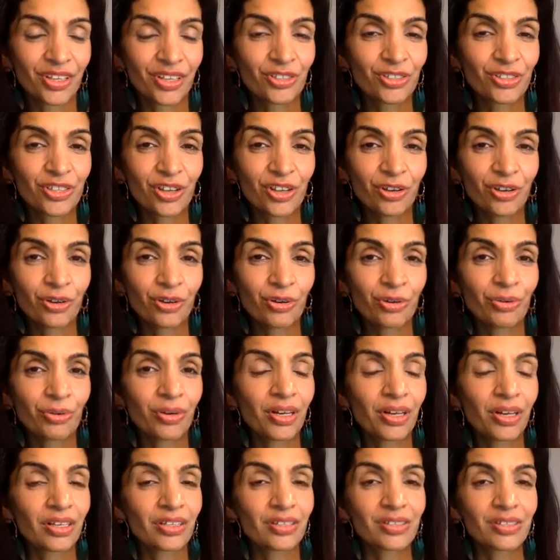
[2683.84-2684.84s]

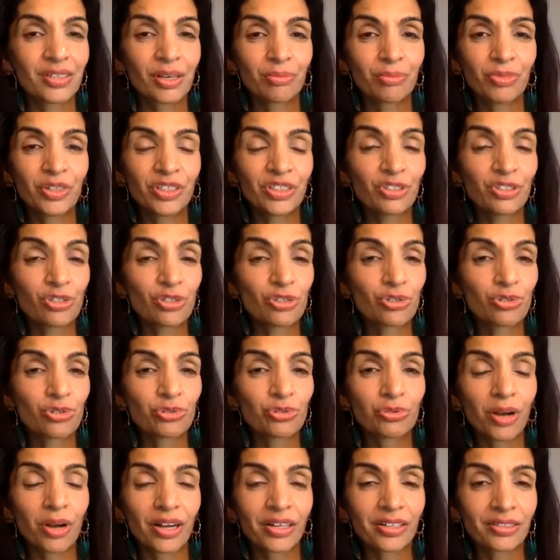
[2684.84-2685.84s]
So, someone's
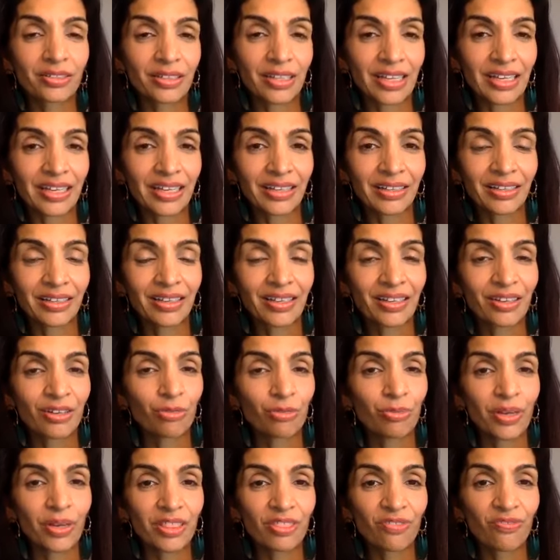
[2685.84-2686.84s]
struggling
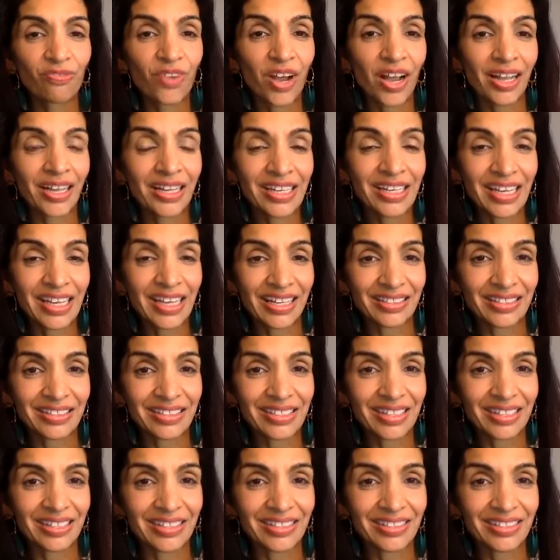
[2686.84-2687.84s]
with
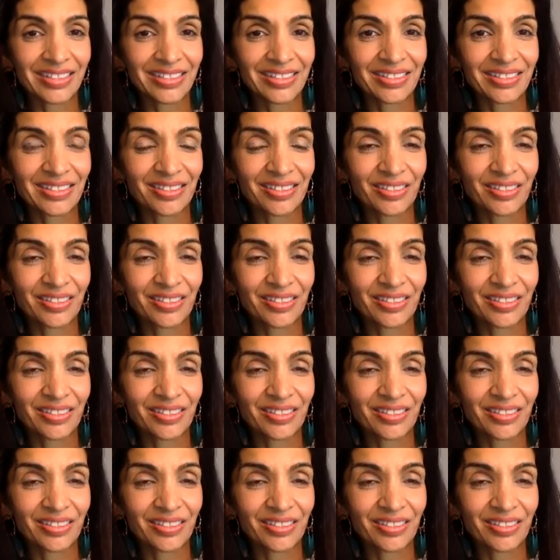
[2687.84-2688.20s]
finances